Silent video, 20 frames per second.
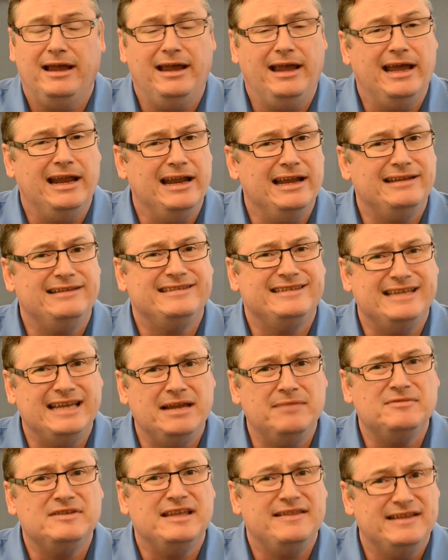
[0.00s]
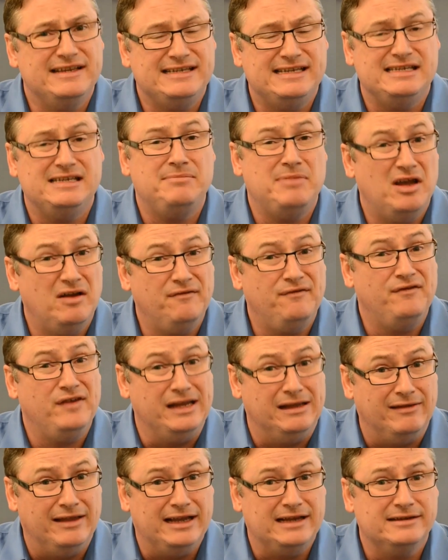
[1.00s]
And it seems this is about
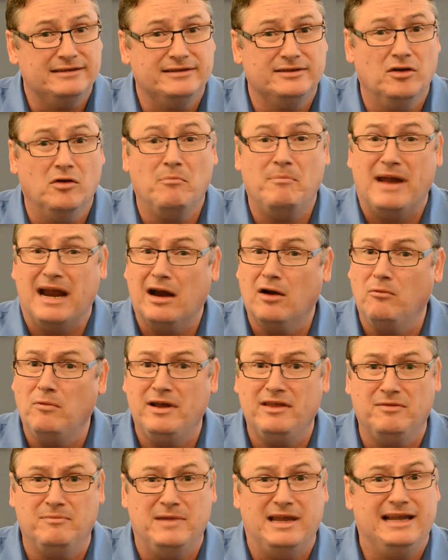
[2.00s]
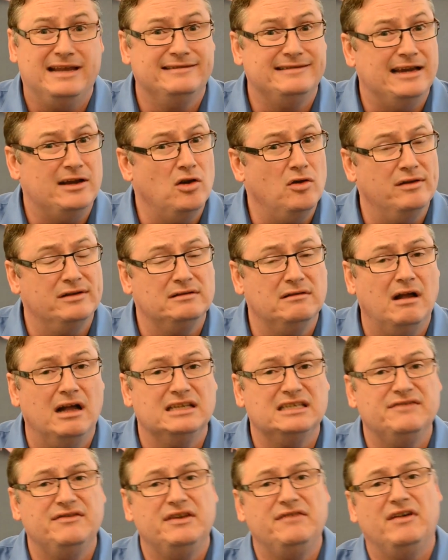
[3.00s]
feelings, so bear with me because I know there's
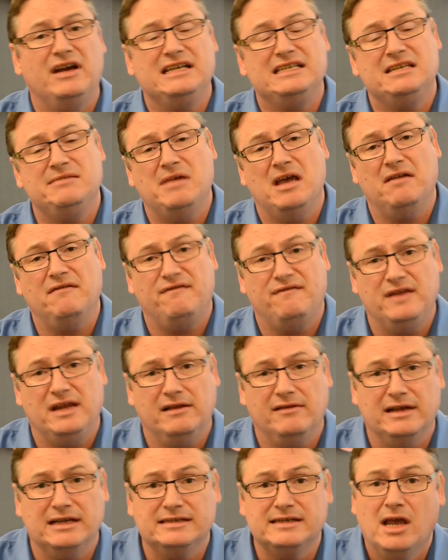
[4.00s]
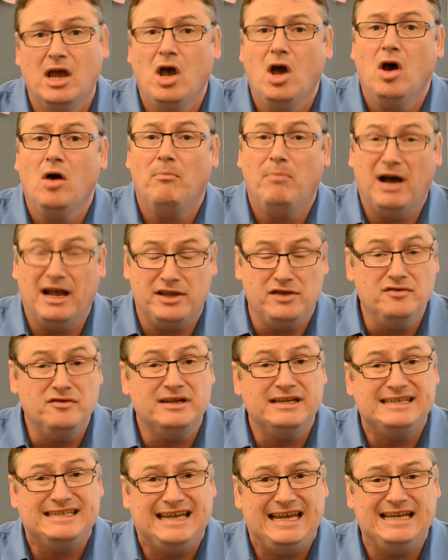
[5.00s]
lots of advice about feelings. But you
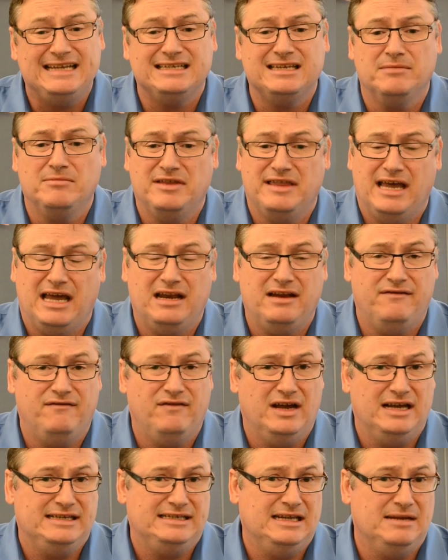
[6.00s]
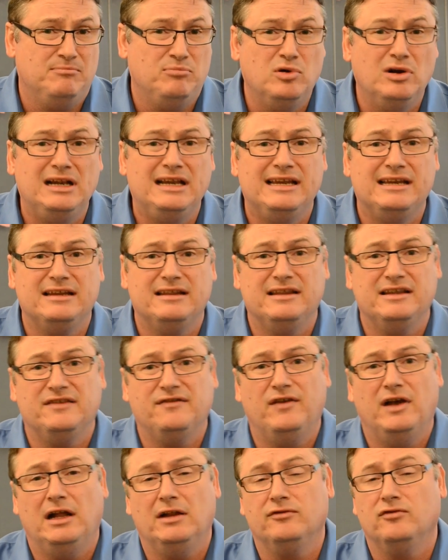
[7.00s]
can take some of that advice and put it into this
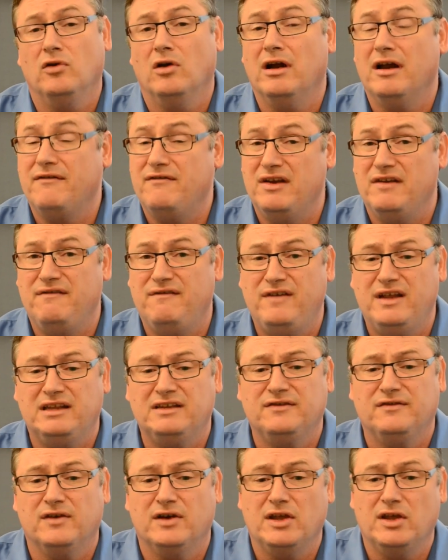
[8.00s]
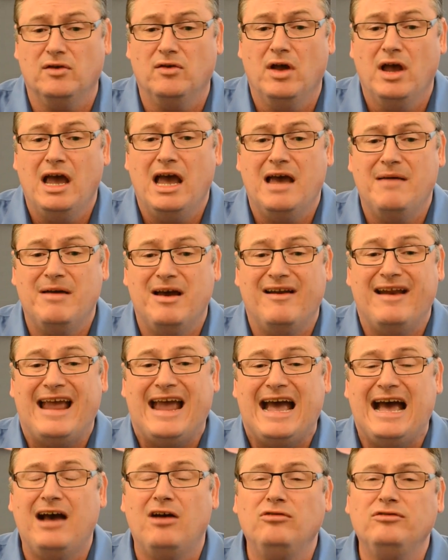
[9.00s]
file drawer if it fits for you about
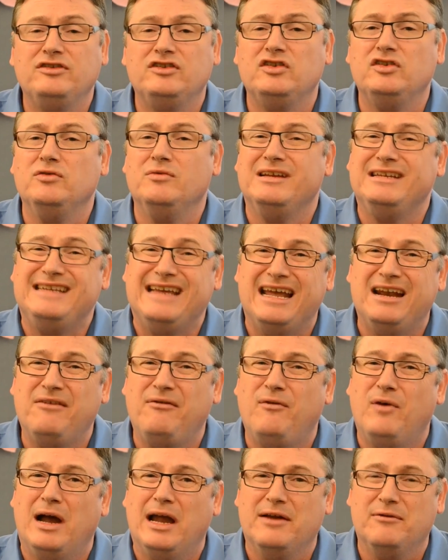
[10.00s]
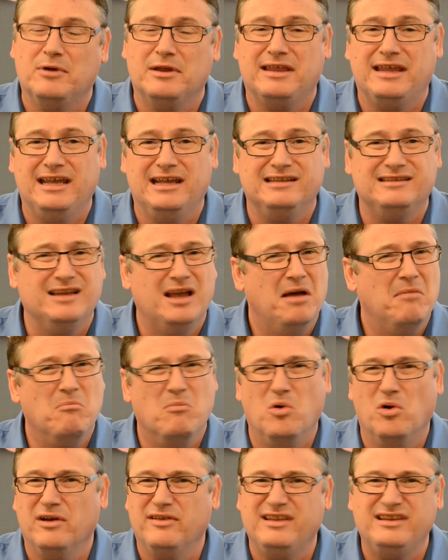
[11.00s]
how to identify with kids
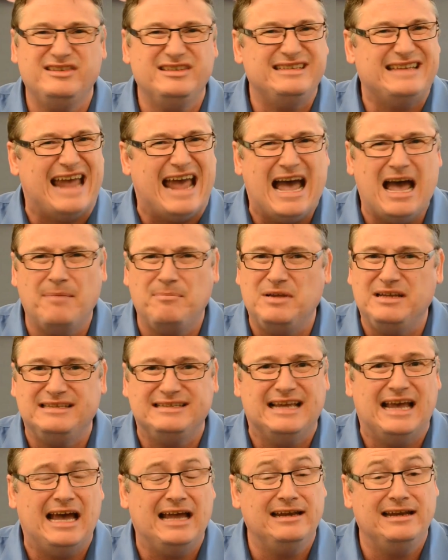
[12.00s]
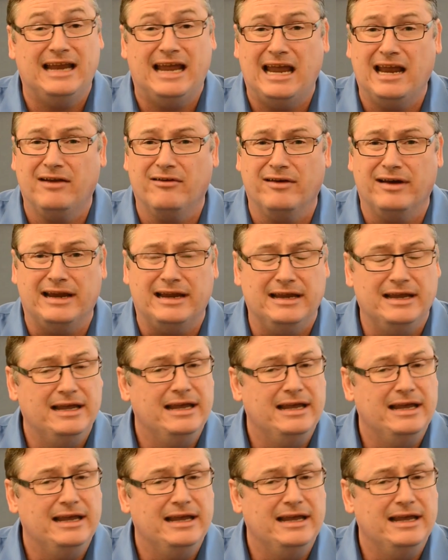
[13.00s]
more than just happy, sad, and angry